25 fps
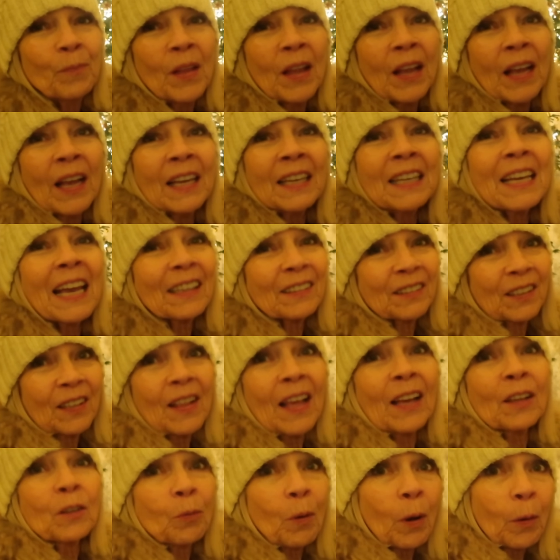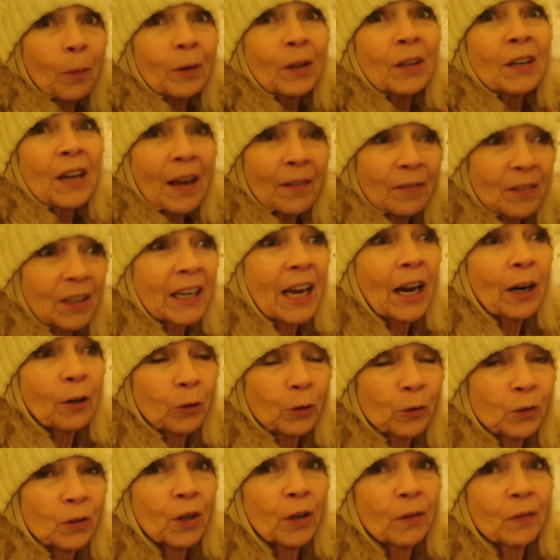yes, yeah, so that's where we're going to have the
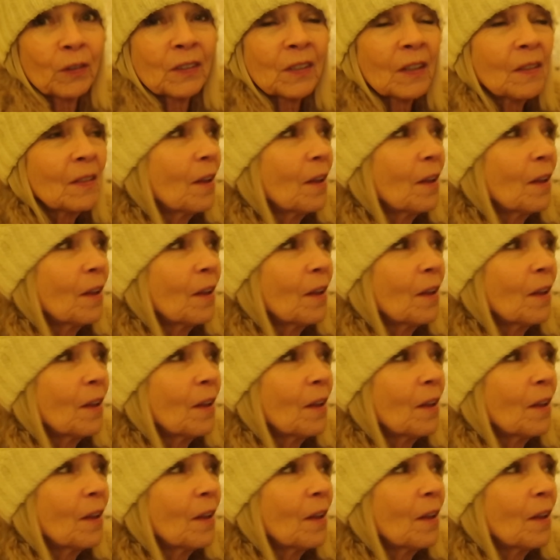carol service,